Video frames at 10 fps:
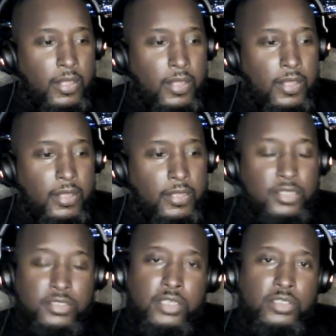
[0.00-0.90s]
uh,
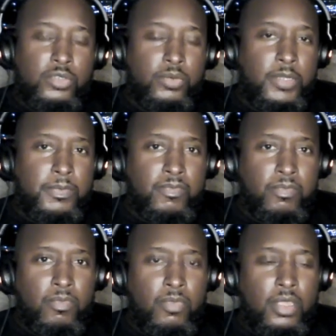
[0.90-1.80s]
his history
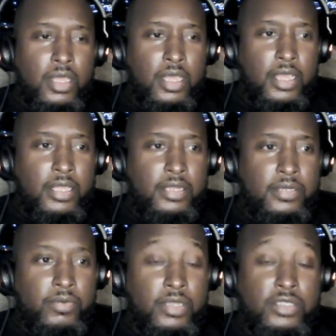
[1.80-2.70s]

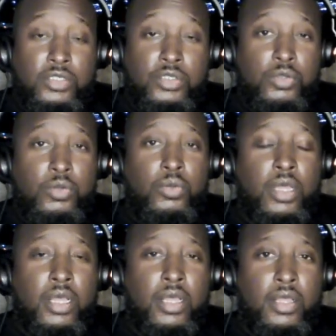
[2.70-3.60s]
and in relation to
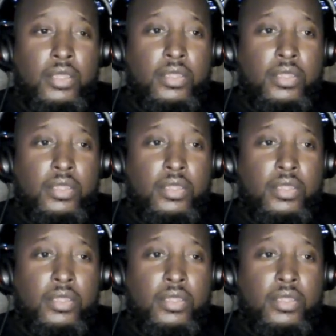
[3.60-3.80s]
uh,